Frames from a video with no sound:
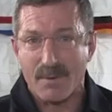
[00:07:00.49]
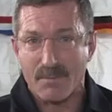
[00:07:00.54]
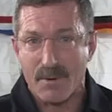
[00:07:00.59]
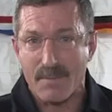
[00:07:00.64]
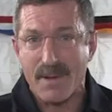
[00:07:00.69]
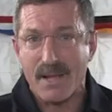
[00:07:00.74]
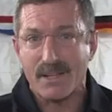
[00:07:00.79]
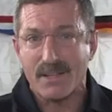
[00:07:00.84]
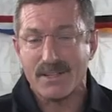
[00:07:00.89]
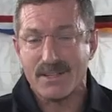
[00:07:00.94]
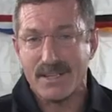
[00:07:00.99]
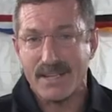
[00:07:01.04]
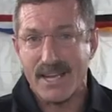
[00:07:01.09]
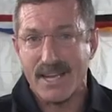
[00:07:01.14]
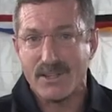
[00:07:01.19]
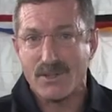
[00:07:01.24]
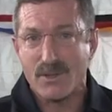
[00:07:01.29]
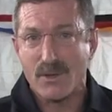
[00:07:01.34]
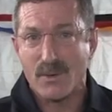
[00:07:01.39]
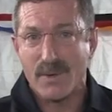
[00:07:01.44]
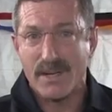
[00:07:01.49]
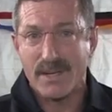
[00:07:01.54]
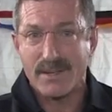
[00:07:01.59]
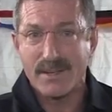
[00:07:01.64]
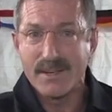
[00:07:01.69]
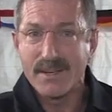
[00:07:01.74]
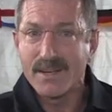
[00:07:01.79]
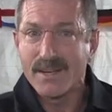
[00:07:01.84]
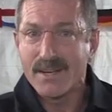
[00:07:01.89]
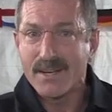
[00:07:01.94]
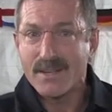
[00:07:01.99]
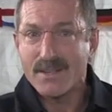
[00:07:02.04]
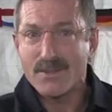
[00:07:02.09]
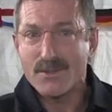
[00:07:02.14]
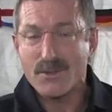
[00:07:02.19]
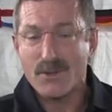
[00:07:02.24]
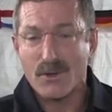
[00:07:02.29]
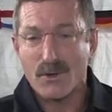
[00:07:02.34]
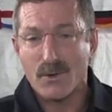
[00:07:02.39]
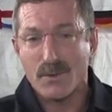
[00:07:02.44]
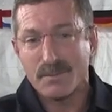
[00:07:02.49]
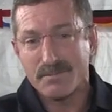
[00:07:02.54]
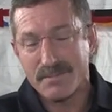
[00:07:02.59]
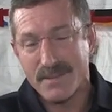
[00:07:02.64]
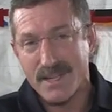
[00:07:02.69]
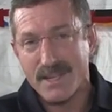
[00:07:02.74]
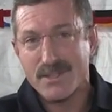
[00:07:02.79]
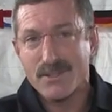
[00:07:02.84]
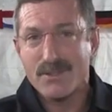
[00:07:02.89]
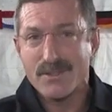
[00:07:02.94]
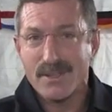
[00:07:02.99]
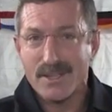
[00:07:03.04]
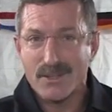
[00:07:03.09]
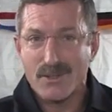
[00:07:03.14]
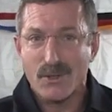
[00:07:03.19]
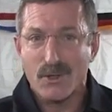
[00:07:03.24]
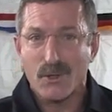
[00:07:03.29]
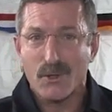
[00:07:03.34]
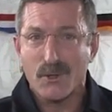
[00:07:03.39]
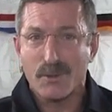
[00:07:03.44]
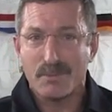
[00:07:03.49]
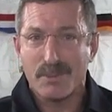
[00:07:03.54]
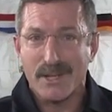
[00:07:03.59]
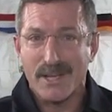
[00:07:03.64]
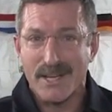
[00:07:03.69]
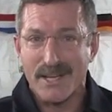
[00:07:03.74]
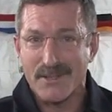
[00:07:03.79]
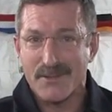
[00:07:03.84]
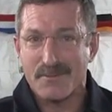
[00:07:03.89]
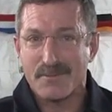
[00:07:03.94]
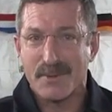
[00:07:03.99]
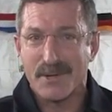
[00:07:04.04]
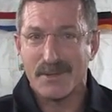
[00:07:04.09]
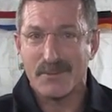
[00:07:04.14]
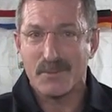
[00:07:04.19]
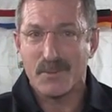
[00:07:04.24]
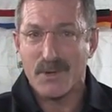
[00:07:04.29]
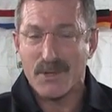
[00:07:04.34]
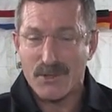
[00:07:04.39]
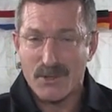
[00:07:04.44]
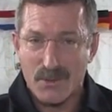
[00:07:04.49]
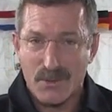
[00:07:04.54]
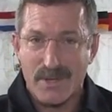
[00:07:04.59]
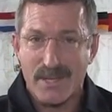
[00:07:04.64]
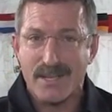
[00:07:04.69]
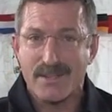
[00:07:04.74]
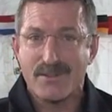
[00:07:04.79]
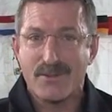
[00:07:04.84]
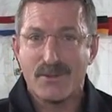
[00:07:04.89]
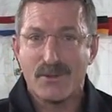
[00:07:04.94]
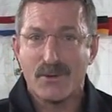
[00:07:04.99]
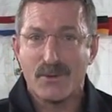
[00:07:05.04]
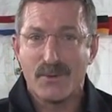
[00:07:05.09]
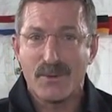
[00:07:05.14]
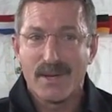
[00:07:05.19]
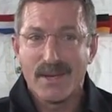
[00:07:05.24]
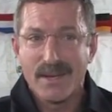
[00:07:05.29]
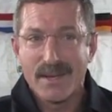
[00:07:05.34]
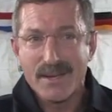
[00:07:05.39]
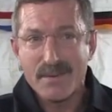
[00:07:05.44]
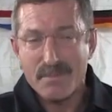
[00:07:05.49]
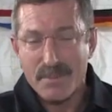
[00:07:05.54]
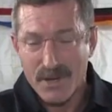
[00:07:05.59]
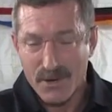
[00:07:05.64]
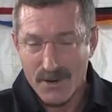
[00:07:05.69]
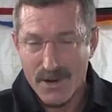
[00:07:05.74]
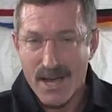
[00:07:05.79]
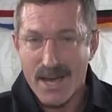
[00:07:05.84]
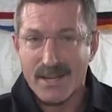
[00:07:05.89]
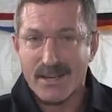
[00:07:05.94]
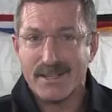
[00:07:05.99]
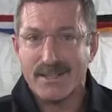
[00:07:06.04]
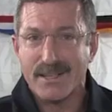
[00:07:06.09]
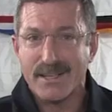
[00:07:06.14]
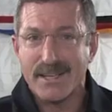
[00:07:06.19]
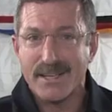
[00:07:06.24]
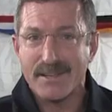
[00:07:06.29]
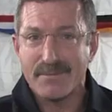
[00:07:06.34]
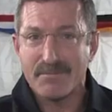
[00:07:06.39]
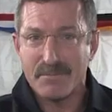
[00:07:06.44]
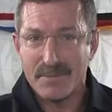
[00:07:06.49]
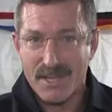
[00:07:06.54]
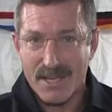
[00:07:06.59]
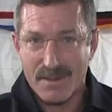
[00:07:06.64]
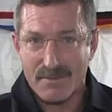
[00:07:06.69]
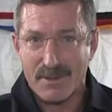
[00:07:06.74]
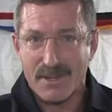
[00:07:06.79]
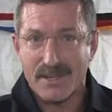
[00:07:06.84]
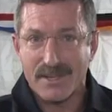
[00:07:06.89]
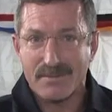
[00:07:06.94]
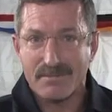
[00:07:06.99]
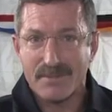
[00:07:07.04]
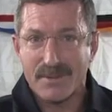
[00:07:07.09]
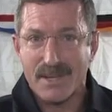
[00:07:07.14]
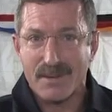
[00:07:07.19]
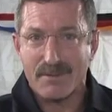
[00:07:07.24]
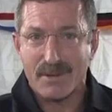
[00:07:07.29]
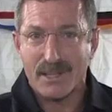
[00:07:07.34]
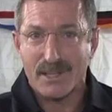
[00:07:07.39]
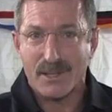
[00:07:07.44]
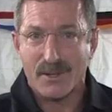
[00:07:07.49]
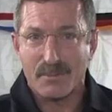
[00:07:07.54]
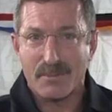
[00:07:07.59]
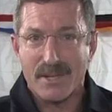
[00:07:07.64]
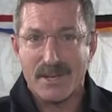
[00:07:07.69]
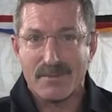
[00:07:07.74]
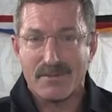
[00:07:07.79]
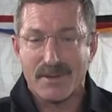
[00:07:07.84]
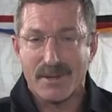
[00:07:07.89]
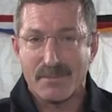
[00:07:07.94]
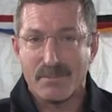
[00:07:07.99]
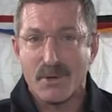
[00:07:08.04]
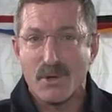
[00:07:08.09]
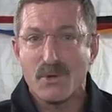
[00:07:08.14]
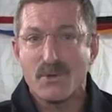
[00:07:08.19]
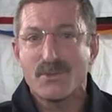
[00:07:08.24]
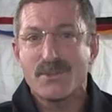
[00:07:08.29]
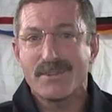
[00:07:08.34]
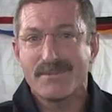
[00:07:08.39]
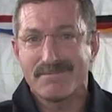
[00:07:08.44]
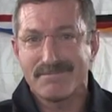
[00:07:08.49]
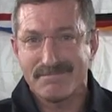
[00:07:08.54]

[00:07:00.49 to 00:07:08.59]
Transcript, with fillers: of propellant to get to it. So it's it's in a good place. But we do need to periodically give it a, give it a little bit of a boost.